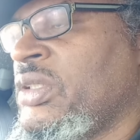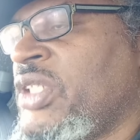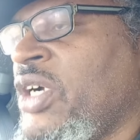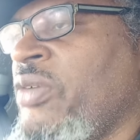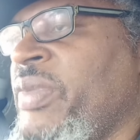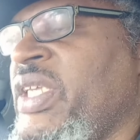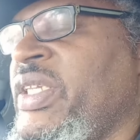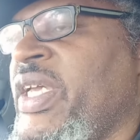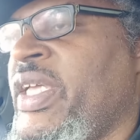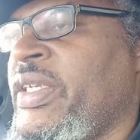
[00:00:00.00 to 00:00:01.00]
told me
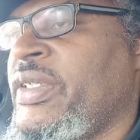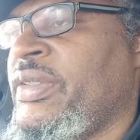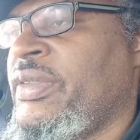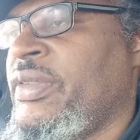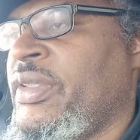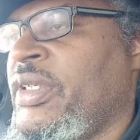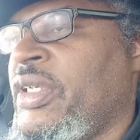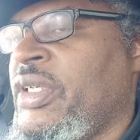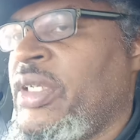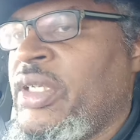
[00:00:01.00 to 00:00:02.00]
that
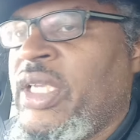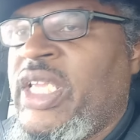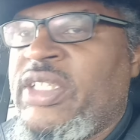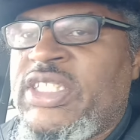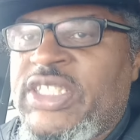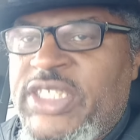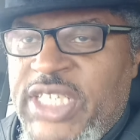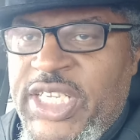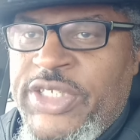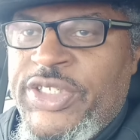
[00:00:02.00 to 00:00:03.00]
he's a
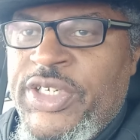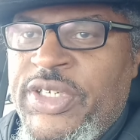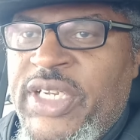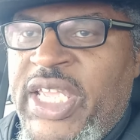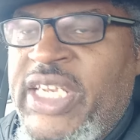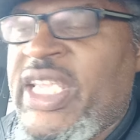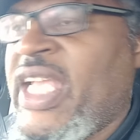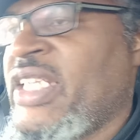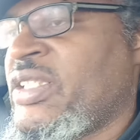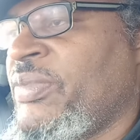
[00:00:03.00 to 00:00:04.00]
teacher and he
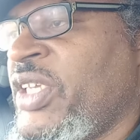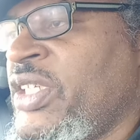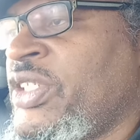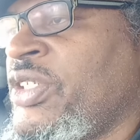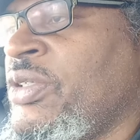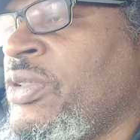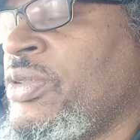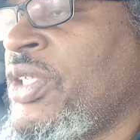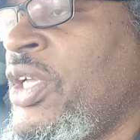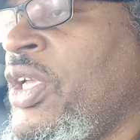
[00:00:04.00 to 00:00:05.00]
has some
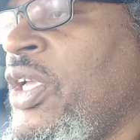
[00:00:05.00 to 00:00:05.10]
issues